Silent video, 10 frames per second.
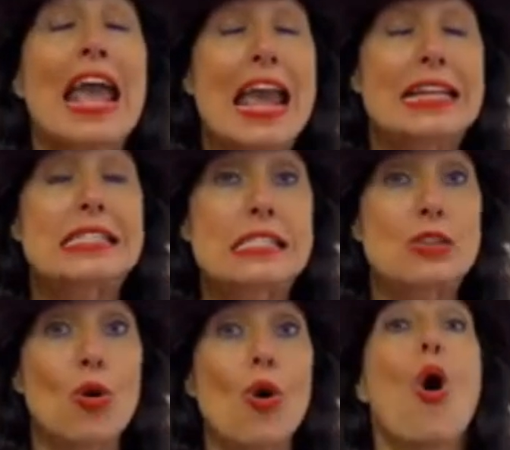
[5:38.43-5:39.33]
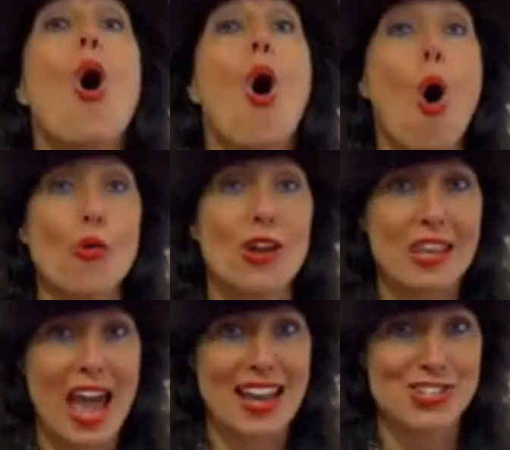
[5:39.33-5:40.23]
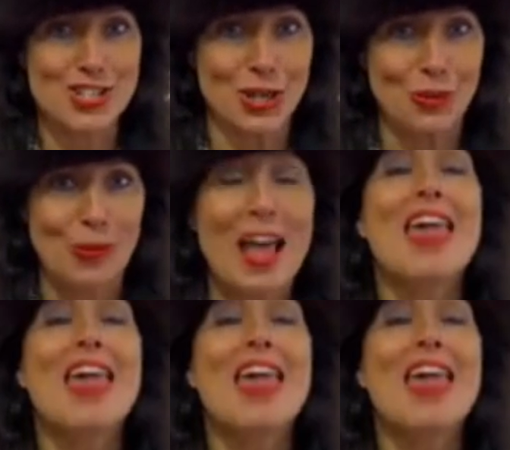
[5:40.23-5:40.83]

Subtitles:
in store or online too.